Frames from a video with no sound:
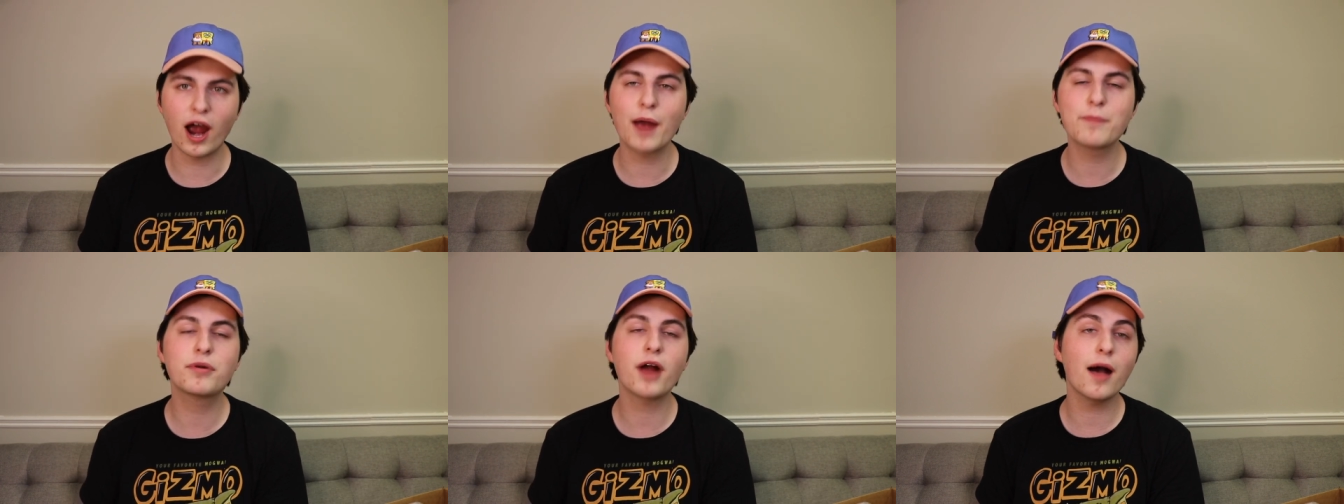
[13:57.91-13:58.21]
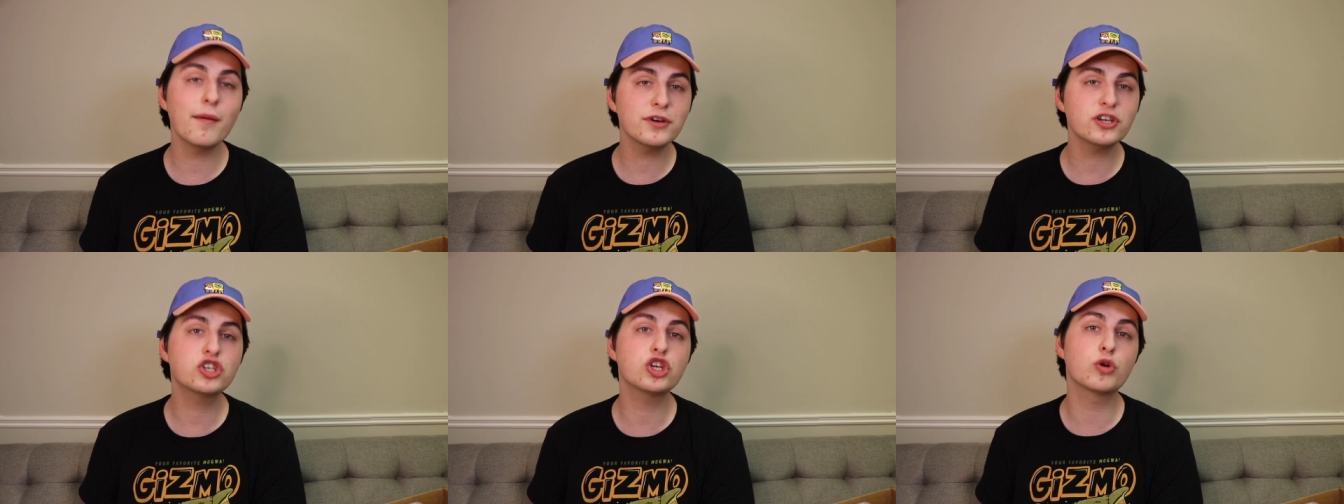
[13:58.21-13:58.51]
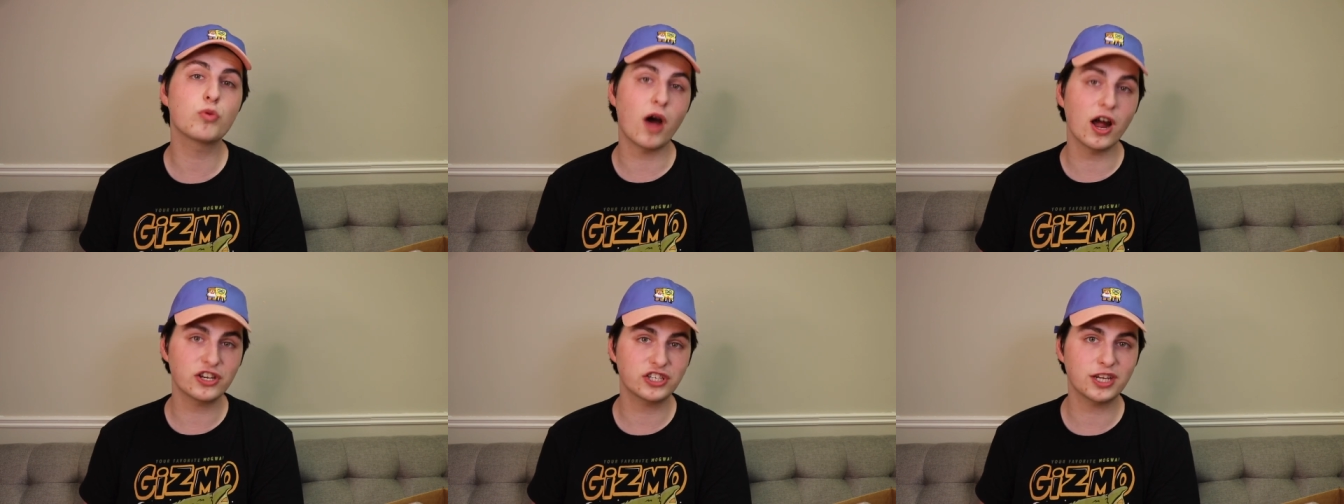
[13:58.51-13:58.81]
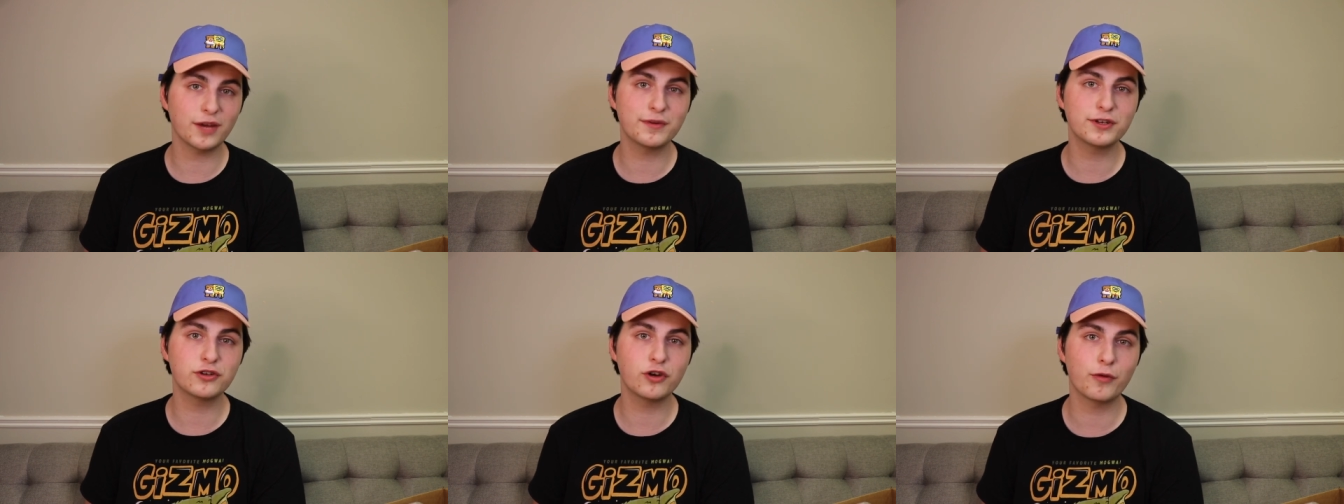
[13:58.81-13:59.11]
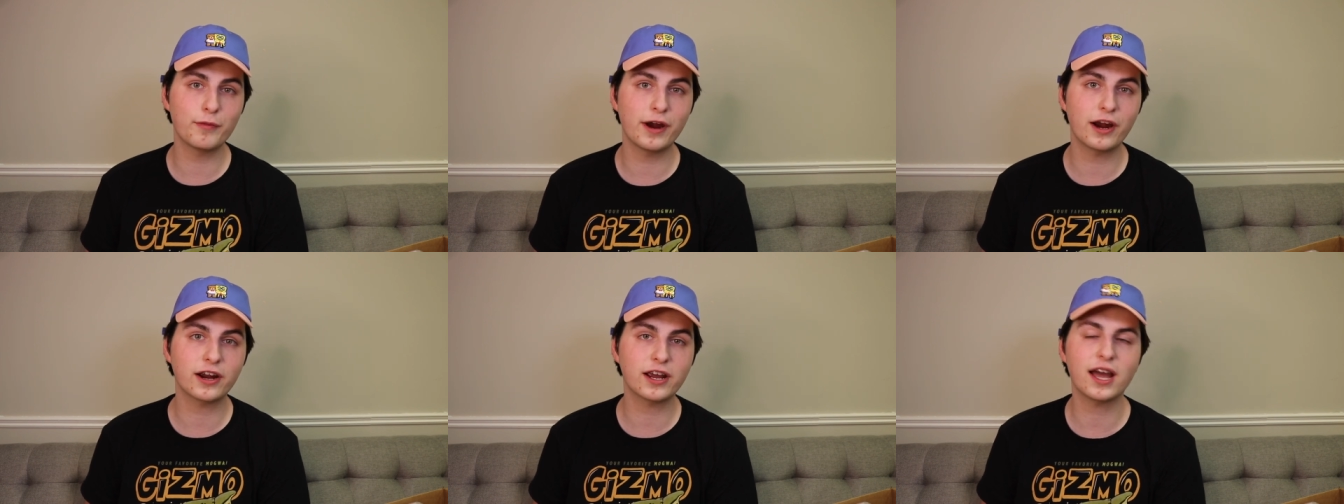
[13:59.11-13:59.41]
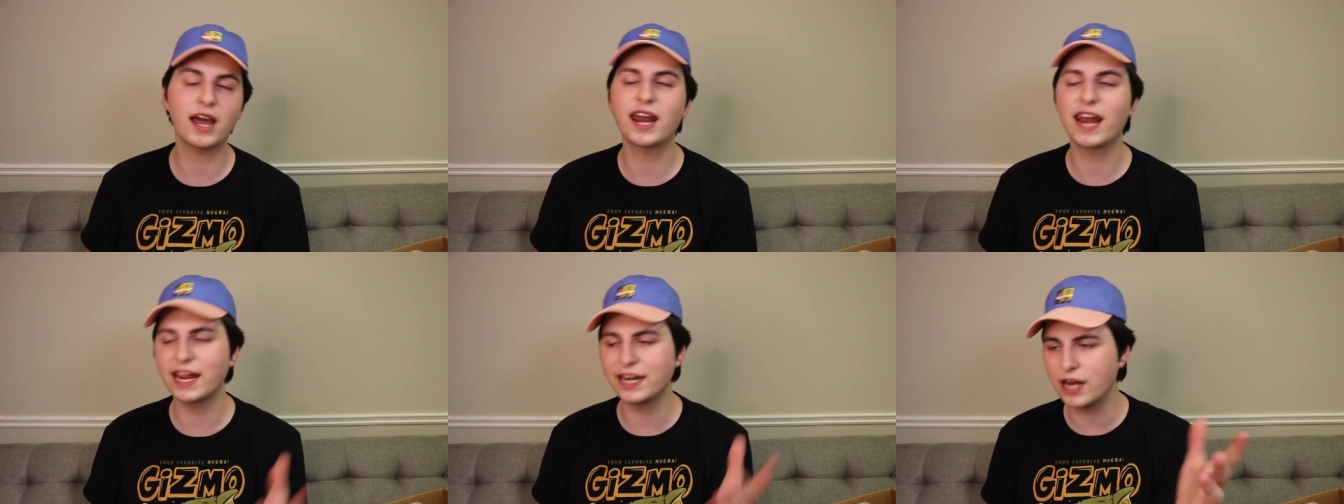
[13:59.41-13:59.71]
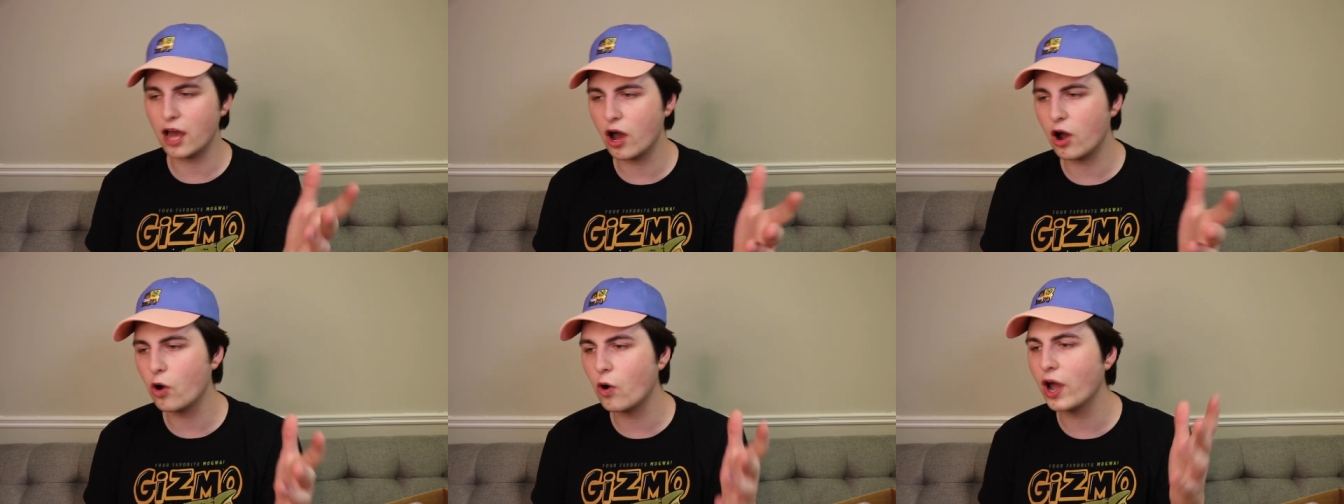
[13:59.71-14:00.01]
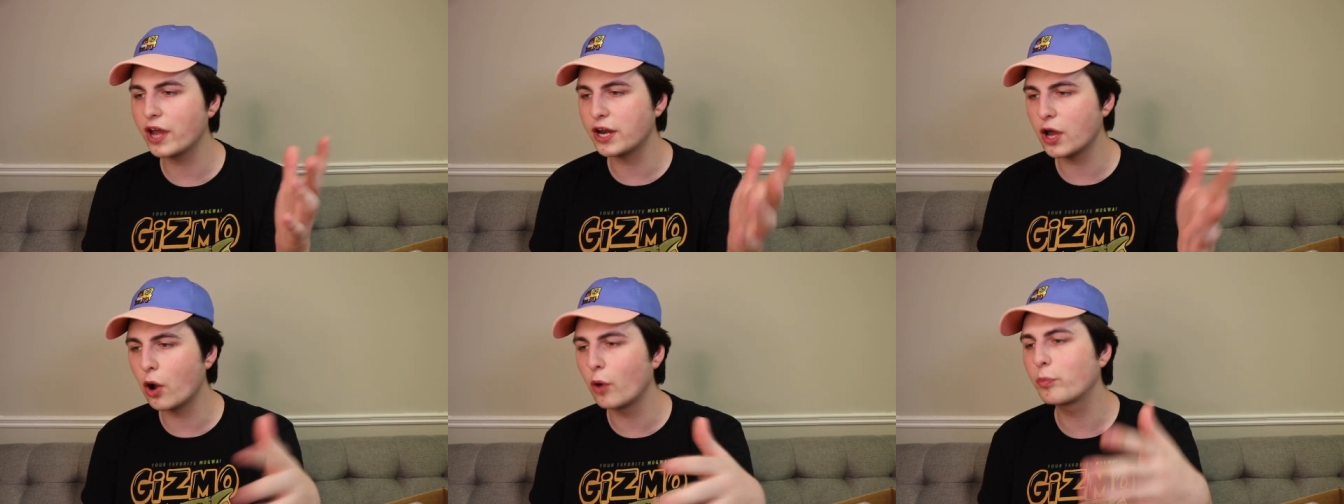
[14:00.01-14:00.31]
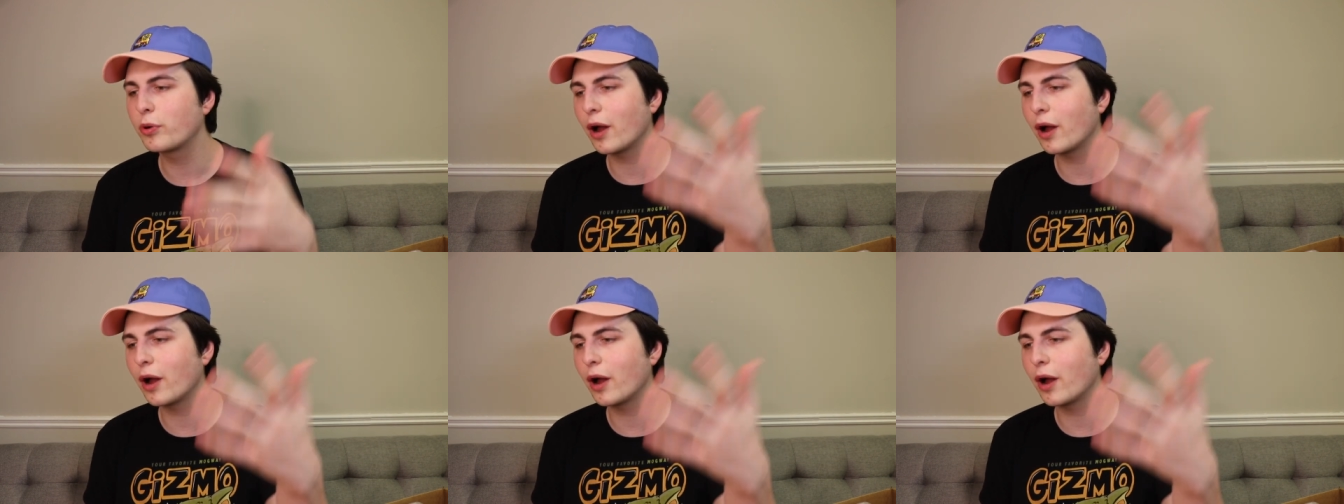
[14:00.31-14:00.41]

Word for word: I probably should watch Coming to America, and I know,